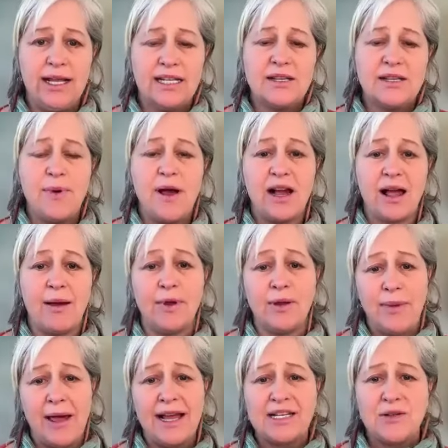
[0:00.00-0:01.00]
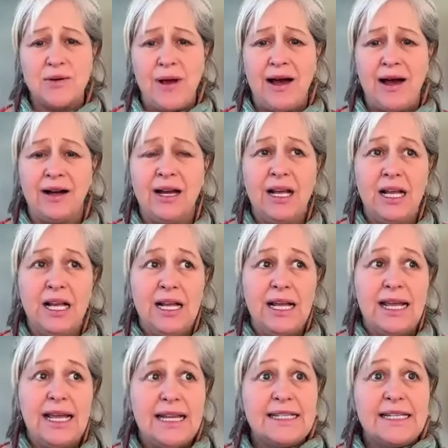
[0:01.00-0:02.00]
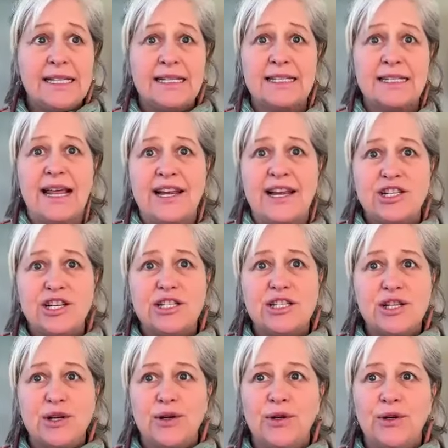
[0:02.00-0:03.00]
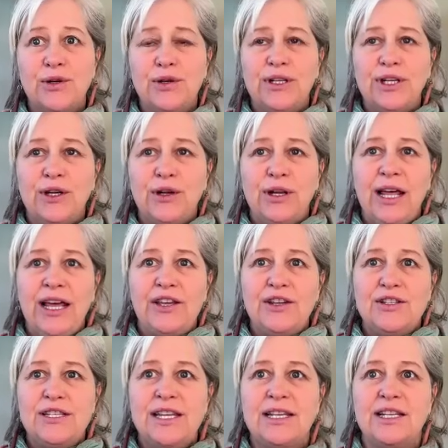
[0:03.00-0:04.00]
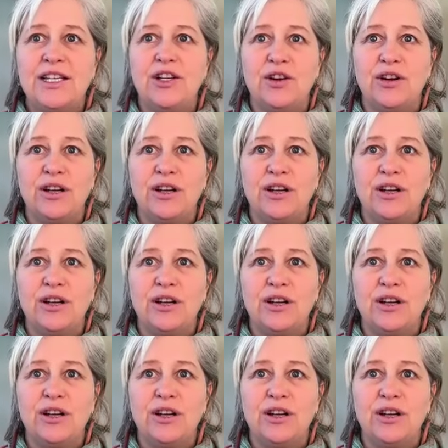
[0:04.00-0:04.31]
It's about coming back to our essence nature. So, like you said,